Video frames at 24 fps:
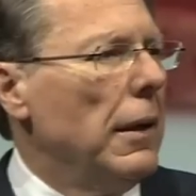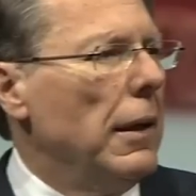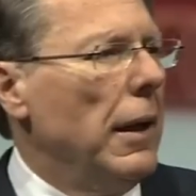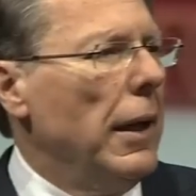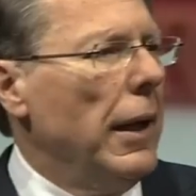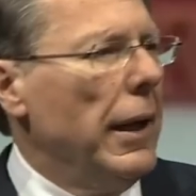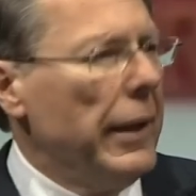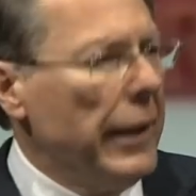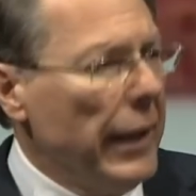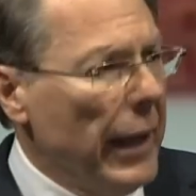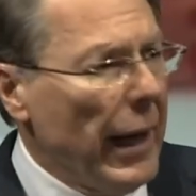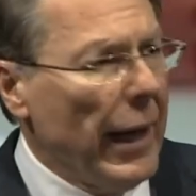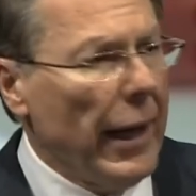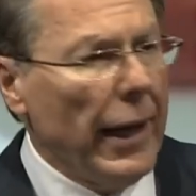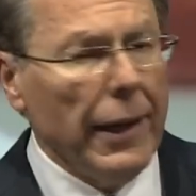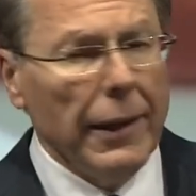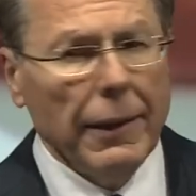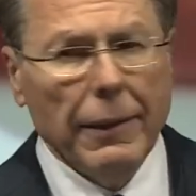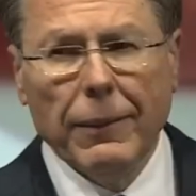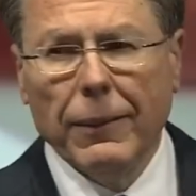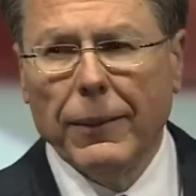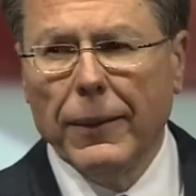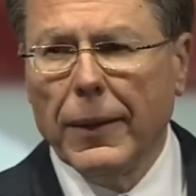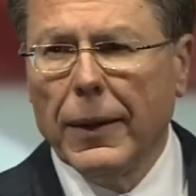And yet,
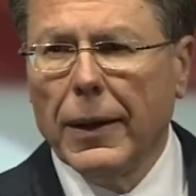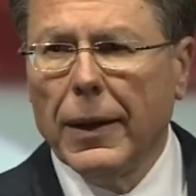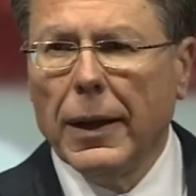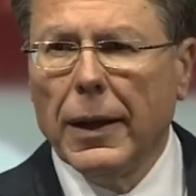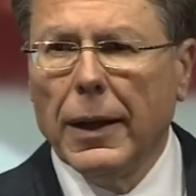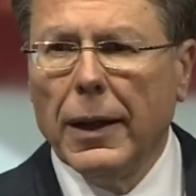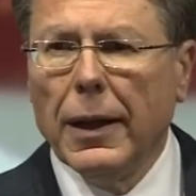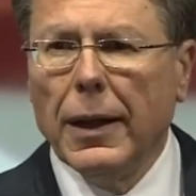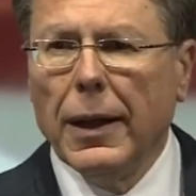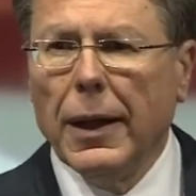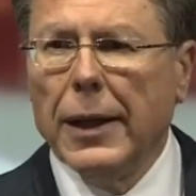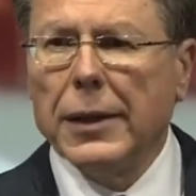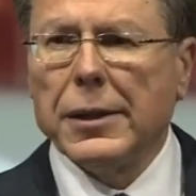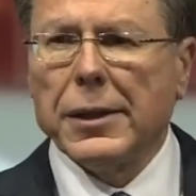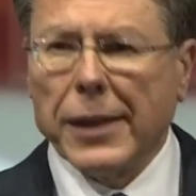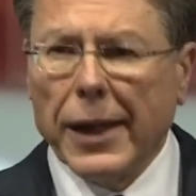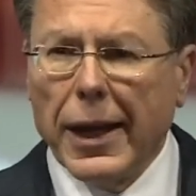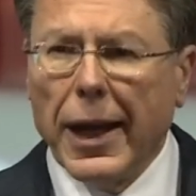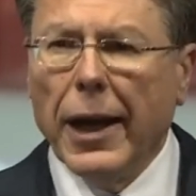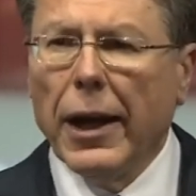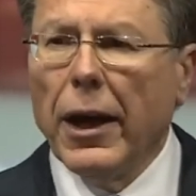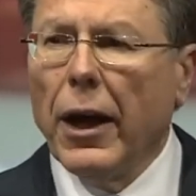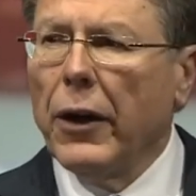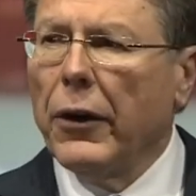it's
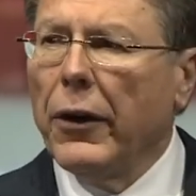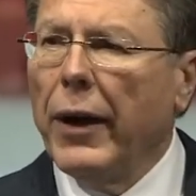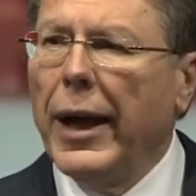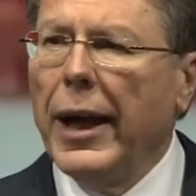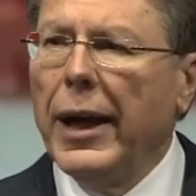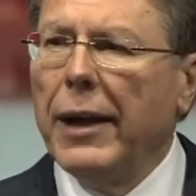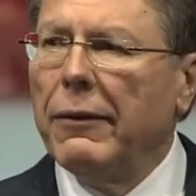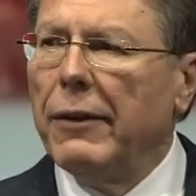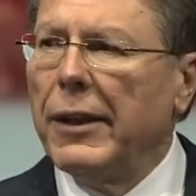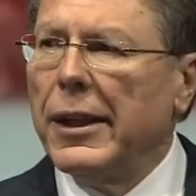the NRA